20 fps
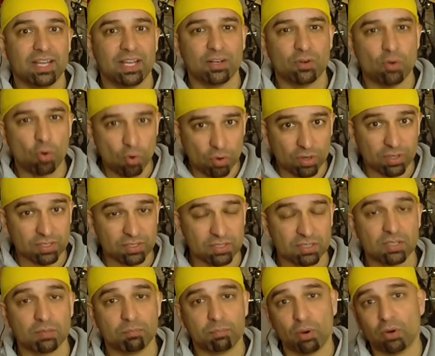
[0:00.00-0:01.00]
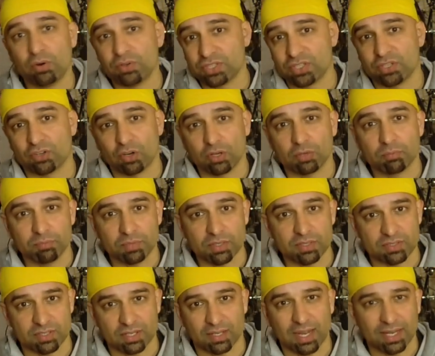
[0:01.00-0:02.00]
in order to compose your own
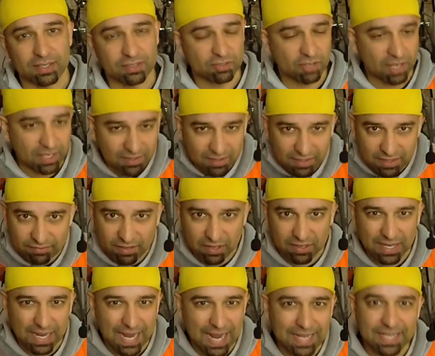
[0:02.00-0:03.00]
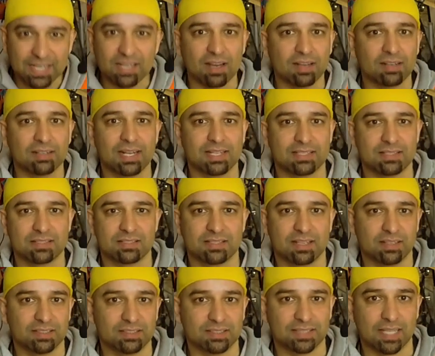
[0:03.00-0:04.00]
music. I try to leave out any
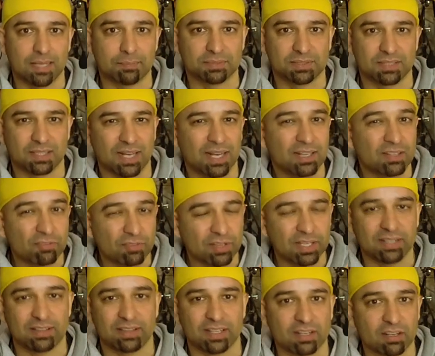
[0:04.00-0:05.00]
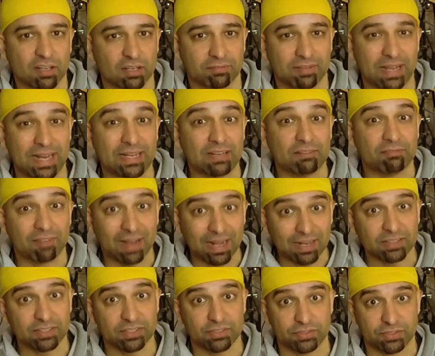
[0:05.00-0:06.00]
unnecessary steps that I don't really think are of any
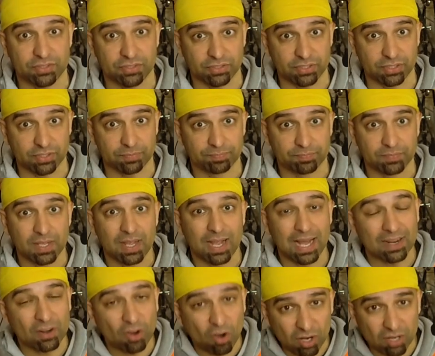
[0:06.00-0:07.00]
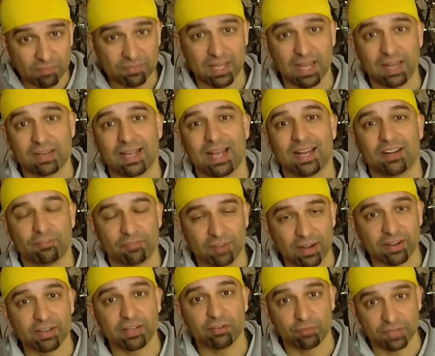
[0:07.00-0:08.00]
value to you, and all of that at a
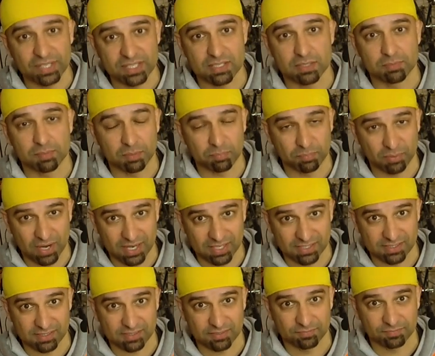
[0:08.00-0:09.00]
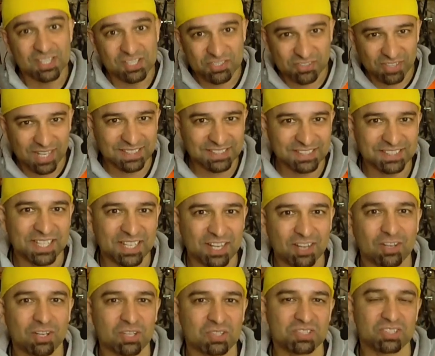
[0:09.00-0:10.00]
very reasonable price. So let's take a
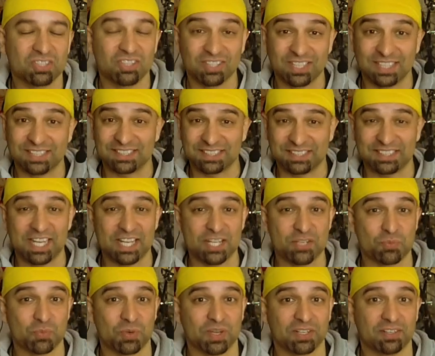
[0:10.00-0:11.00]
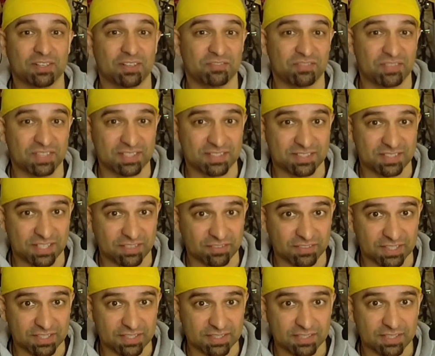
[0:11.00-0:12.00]
closer look at stage 1 of this
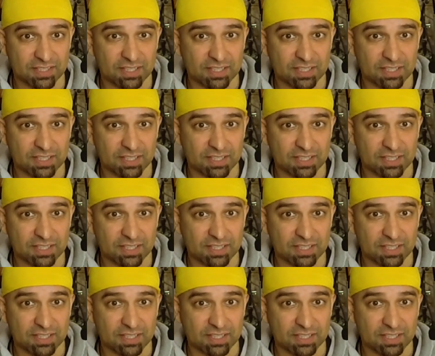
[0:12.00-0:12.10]
series.